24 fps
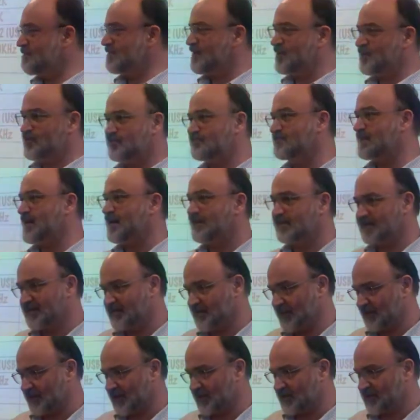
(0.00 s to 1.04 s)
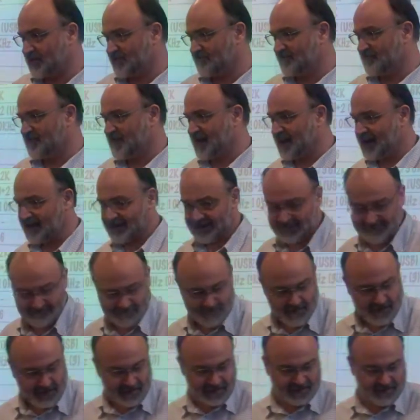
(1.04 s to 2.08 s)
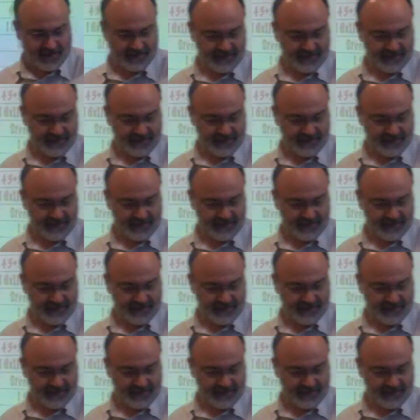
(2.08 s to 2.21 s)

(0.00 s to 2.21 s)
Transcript: they should be able to do it. I don't mind.